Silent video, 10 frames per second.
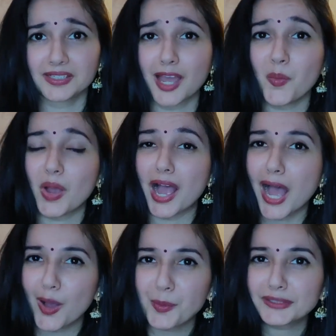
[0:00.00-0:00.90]
Now,
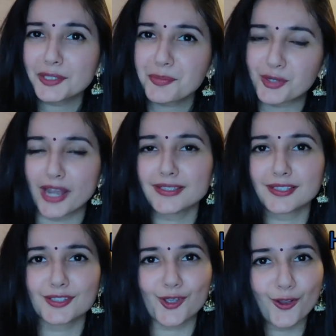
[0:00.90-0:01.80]
how are the
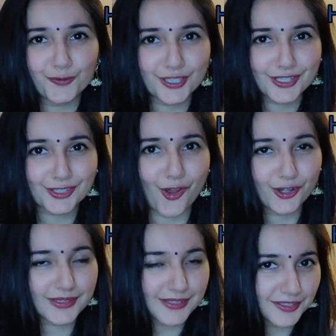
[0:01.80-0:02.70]
prices of these
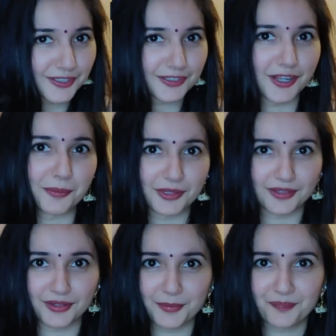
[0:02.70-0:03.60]
stocks
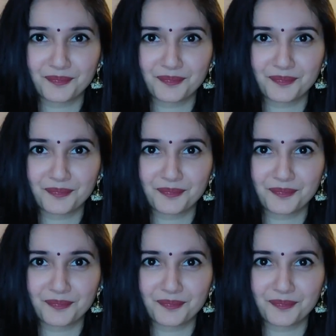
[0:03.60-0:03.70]
determined?